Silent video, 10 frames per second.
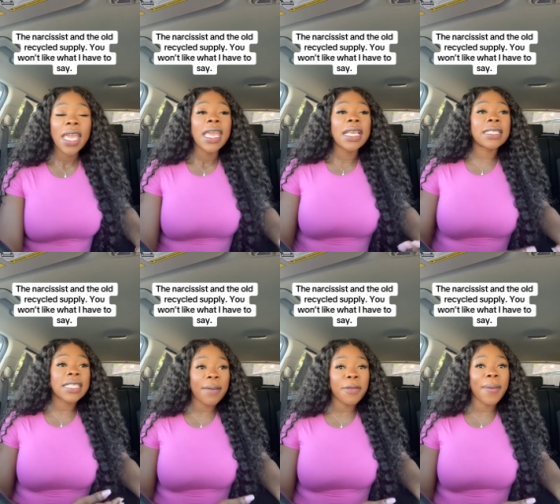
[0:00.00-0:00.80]

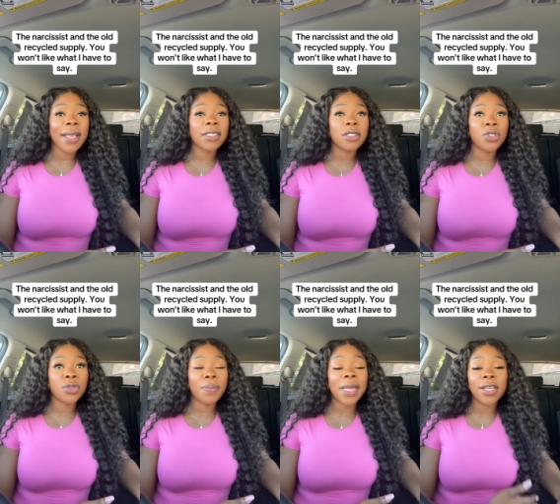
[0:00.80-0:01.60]
He's coming back to
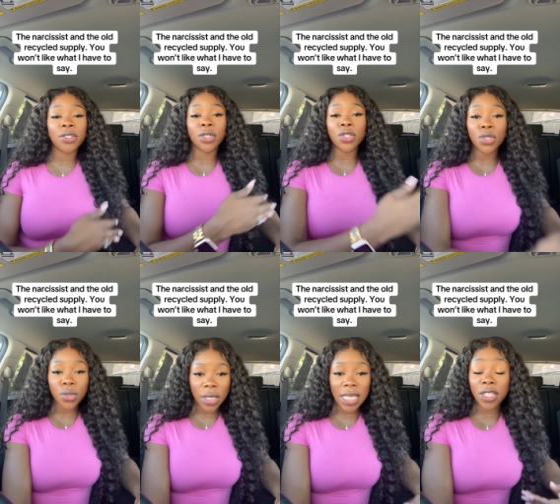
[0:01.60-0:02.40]
you because you're
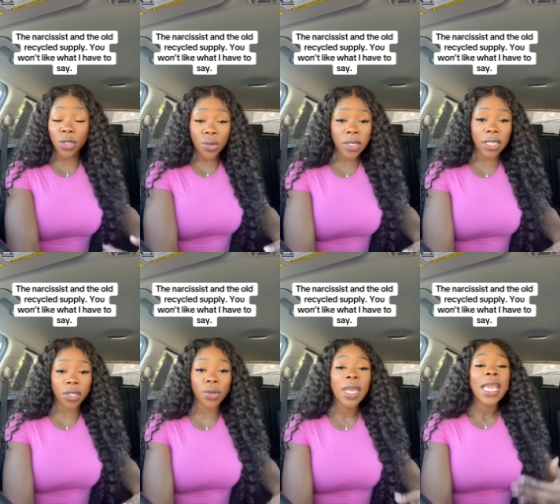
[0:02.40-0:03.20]
you, he's using
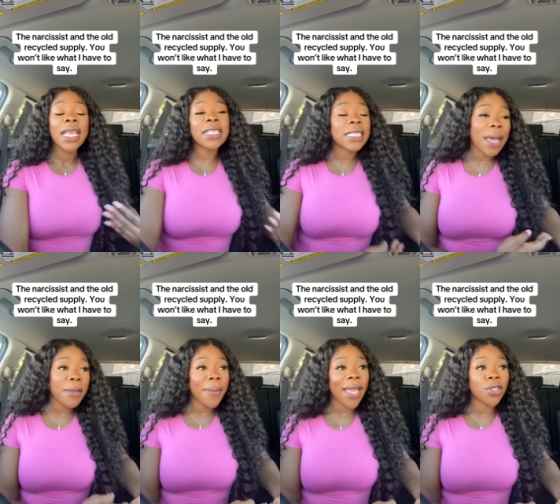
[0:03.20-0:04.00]
you. He's
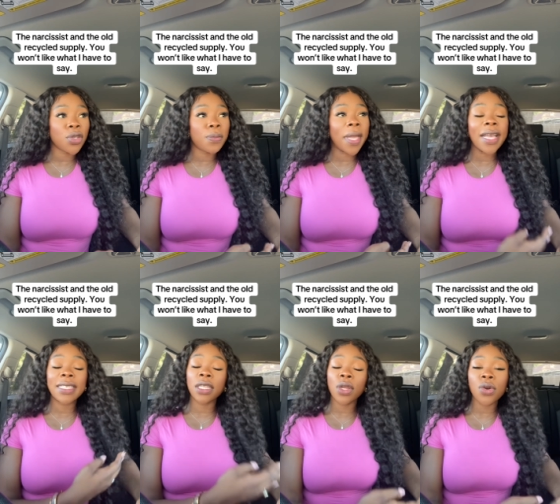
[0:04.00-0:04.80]
coming back to you
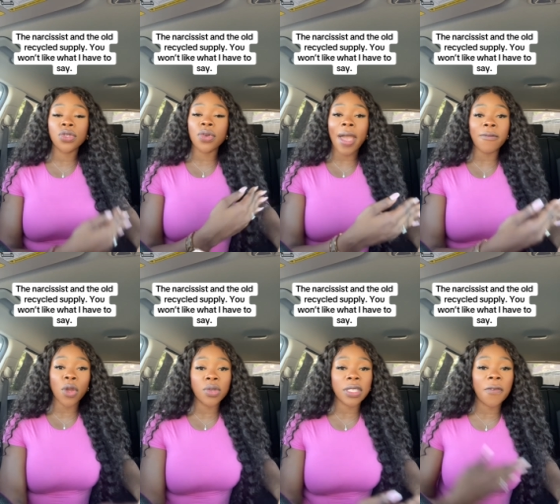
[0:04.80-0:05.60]
because he knows you have
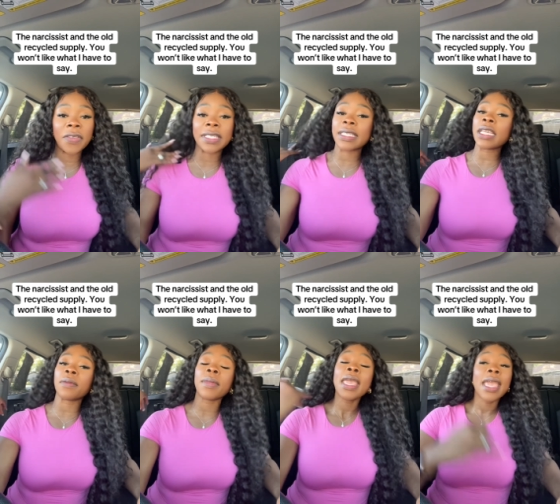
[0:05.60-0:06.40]
no
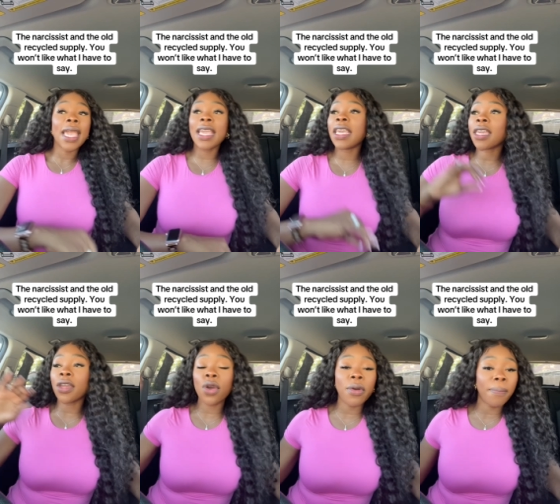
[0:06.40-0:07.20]
self-esteem and he
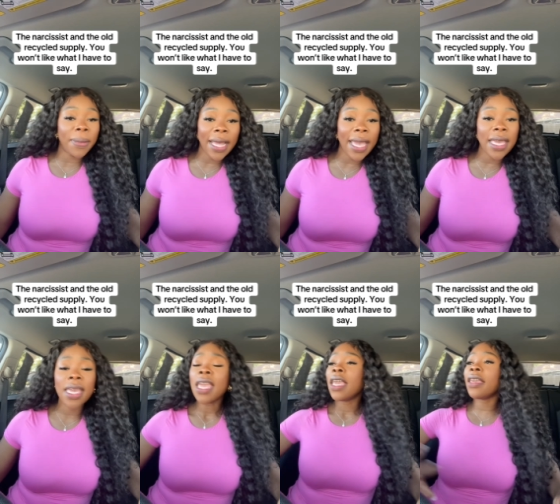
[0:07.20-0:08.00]
can go and
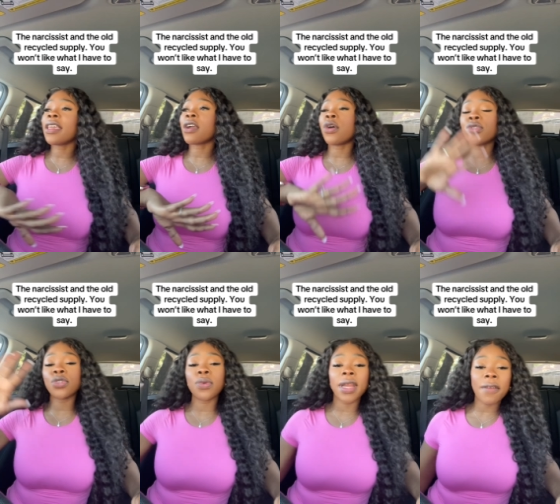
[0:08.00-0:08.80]
play. He can go
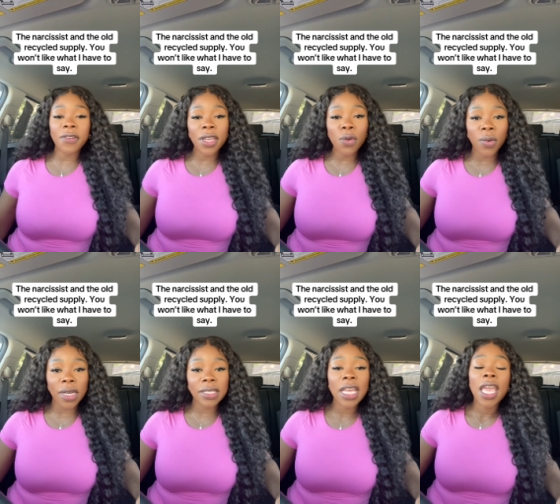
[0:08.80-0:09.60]
do whatever he
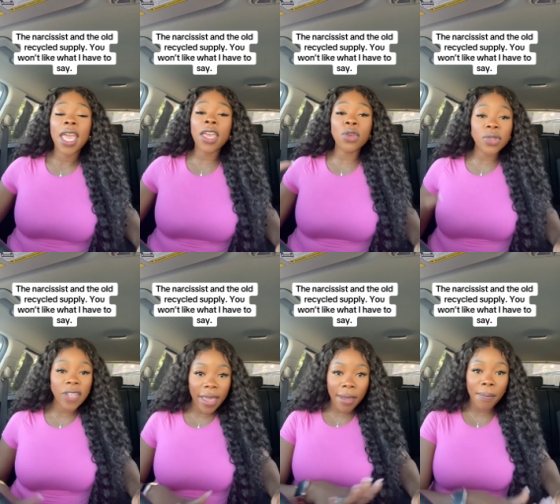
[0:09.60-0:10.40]
wants and you'll
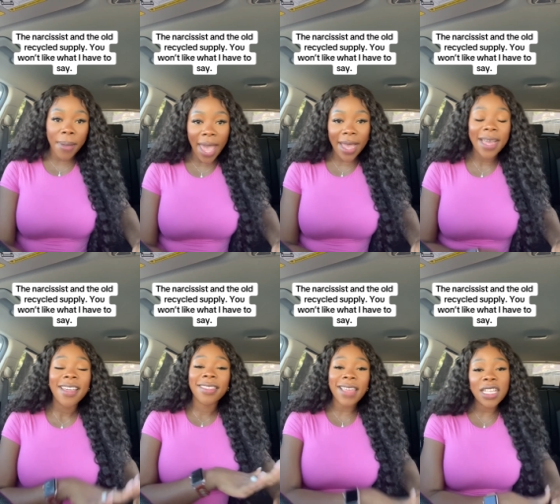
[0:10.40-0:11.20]
take him back.
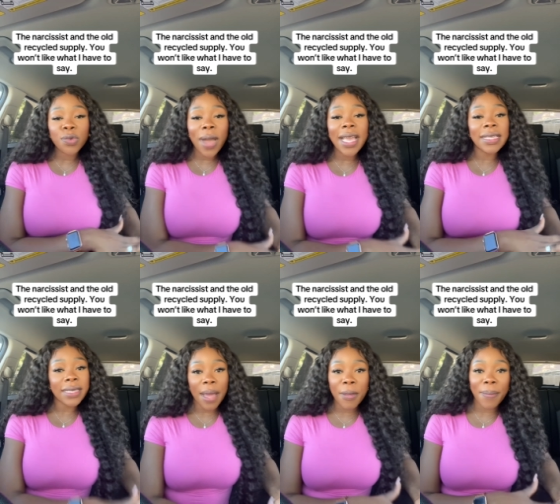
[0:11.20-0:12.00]
That's why
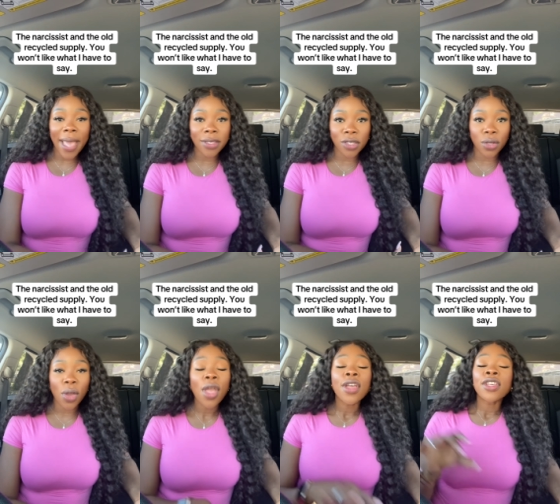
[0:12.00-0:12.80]
he's coming back to you.
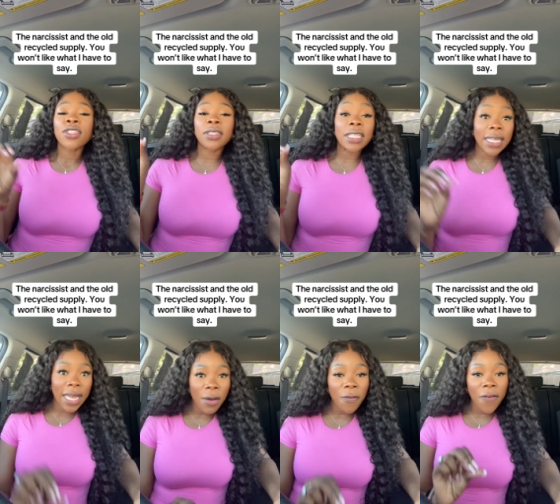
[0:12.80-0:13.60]
So to
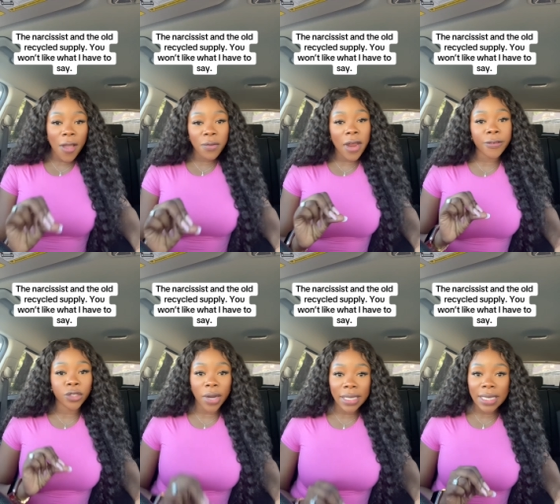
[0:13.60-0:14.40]
clarify what I was
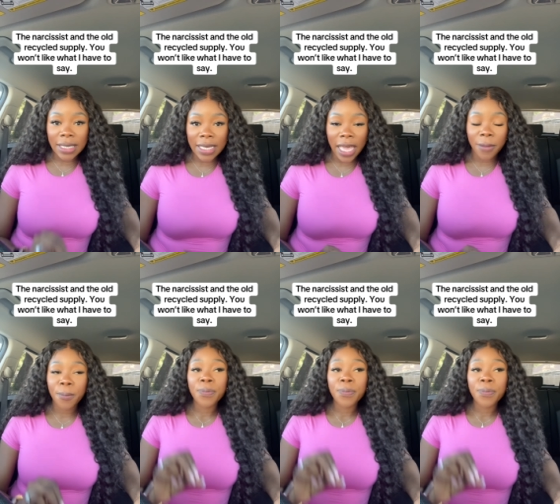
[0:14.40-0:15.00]
trying to say,